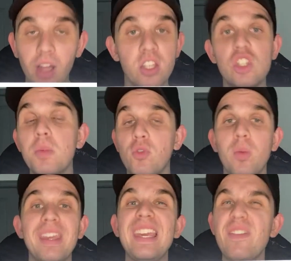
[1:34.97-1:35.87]
He's still
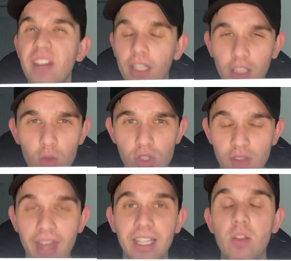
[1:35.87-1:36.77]
performing even close to
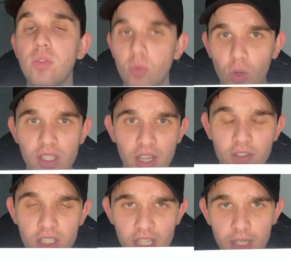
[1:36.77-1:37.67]
that level from
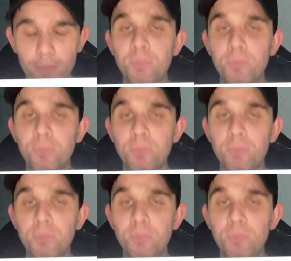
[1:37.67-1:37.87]
2017.